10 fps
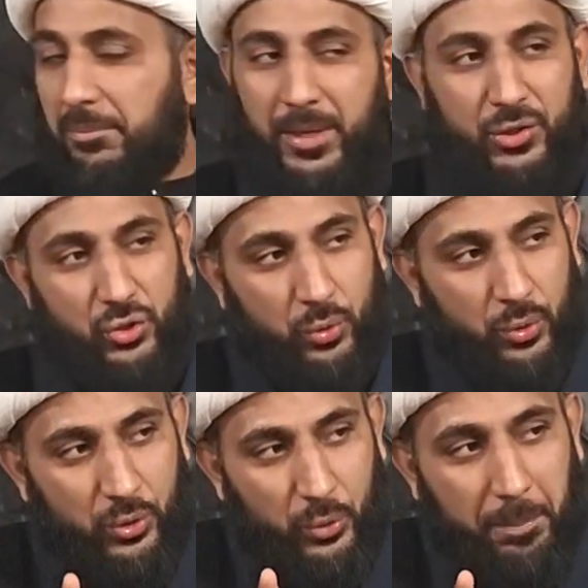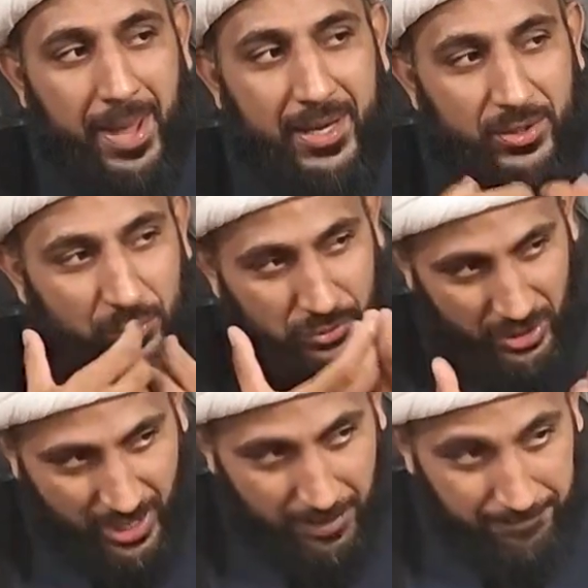Make sure you manage your
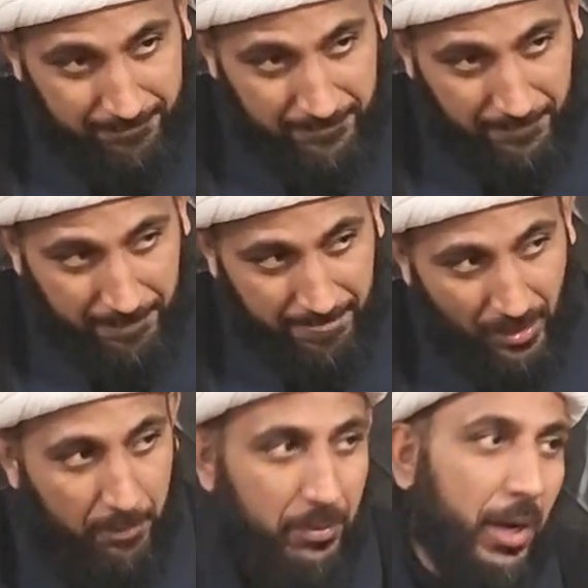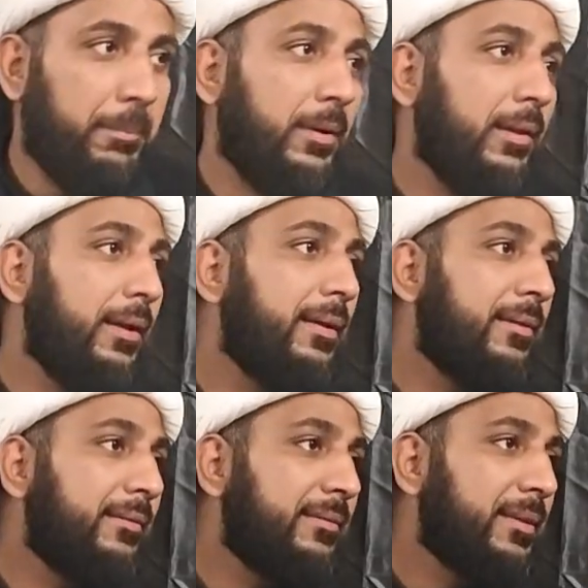time properly.
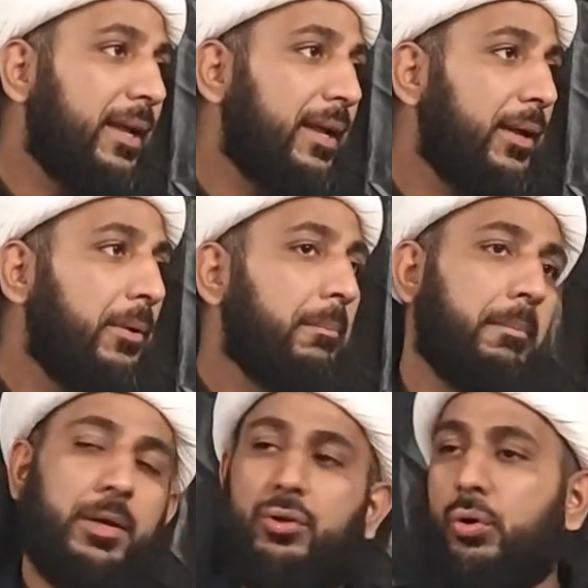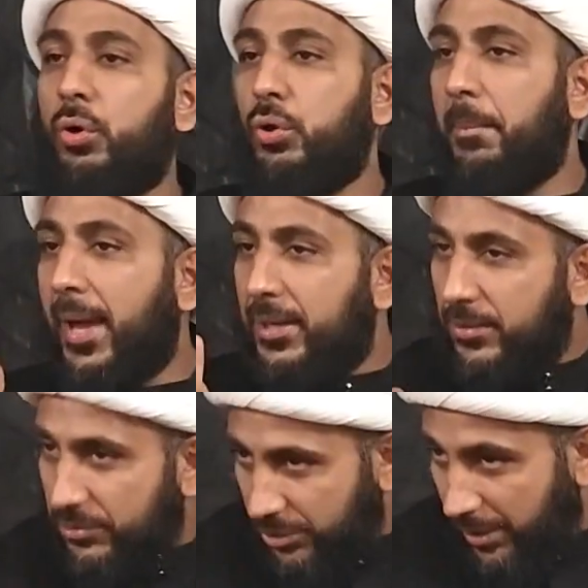Make sure you
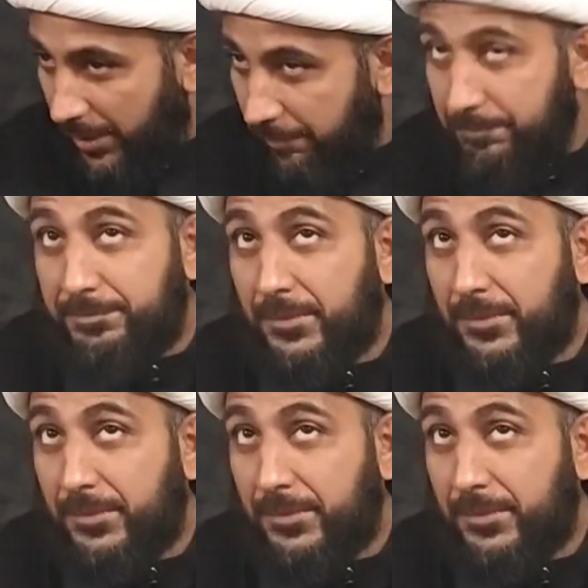manage your time.